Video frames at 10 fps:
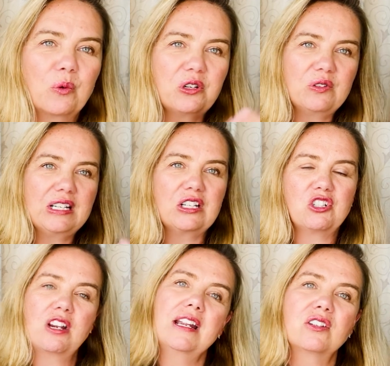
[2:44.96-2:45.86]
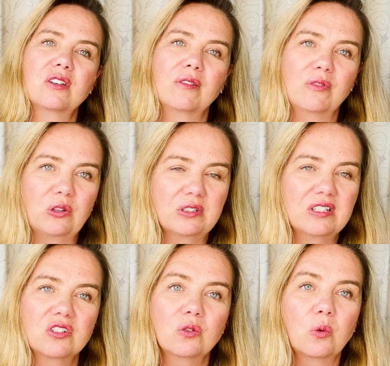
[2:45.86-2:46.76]
where you need to change the
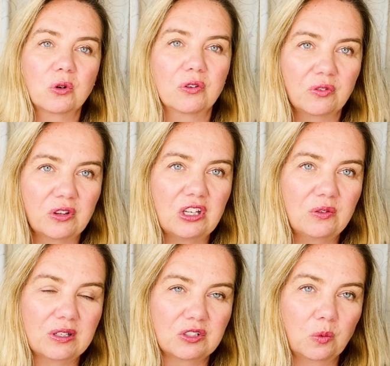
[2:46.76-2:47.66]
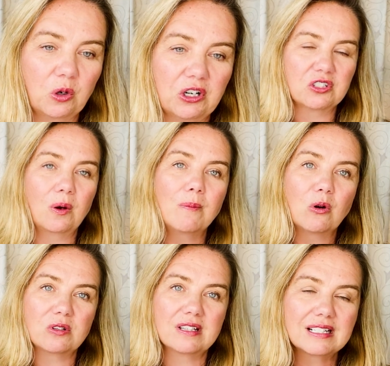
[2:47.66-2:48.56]
voltage in order for the unit to work. So
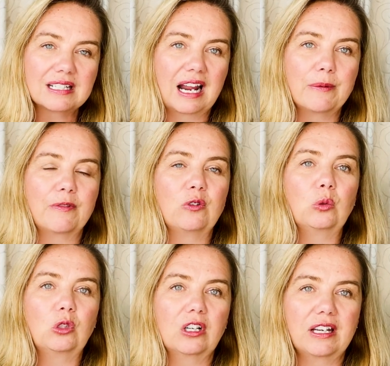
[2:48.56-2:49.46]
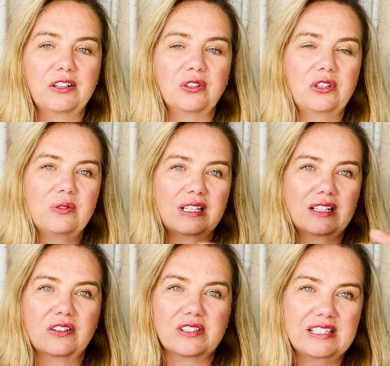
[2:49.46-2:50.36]
most of the time, if you look at your unit,
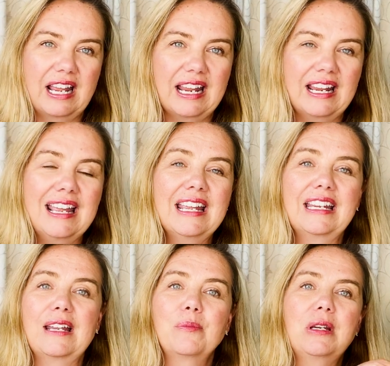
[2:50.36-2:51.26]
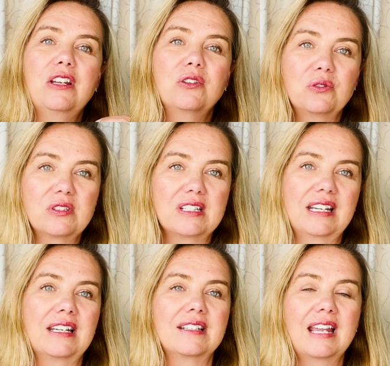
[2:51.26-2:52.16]
it'll say can be used
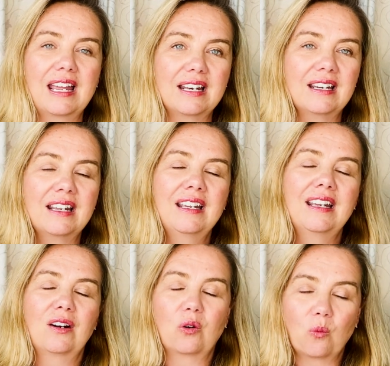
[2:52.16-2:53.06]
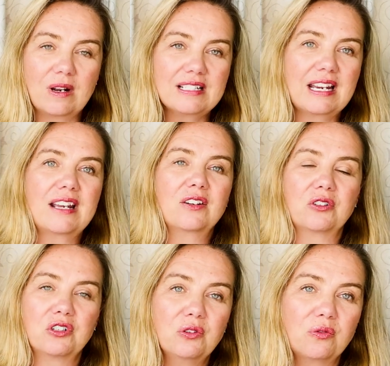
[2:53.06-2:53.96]
in 10 or 110
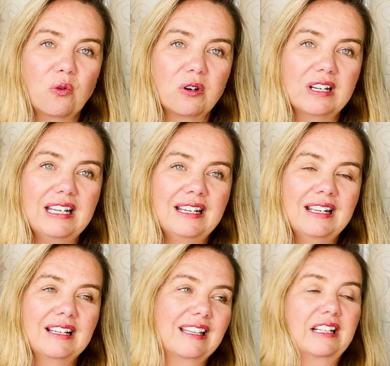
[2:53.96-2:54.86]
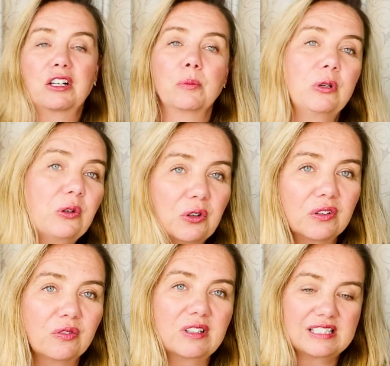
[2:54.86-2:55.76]
or 240, like a
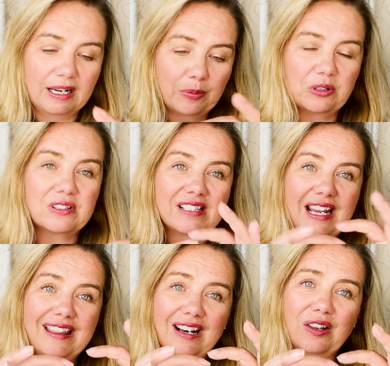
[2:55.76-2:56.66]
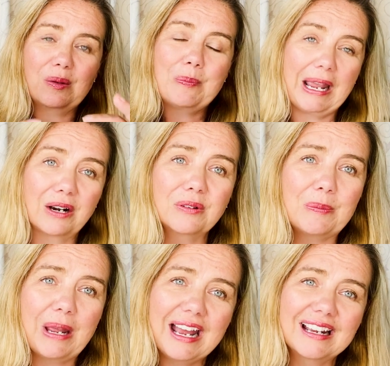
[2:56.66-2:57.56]
computer, for example, it'll say that on the battery
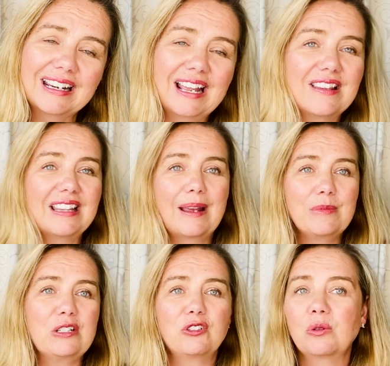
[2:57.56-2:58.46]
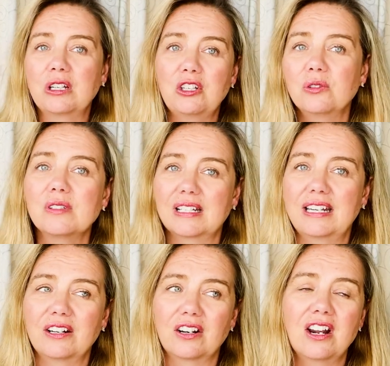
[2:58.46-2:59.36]
pack. And then that means you can use it
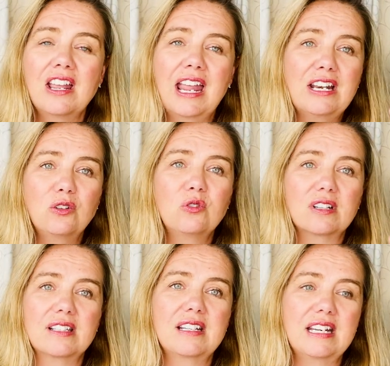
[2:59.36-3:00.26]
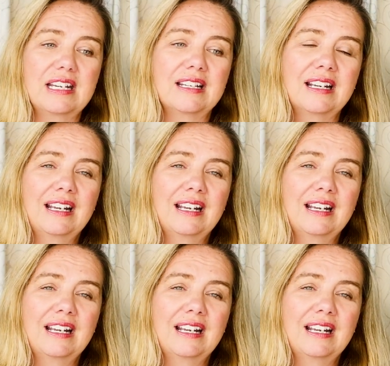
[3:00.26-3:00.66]
here and you just need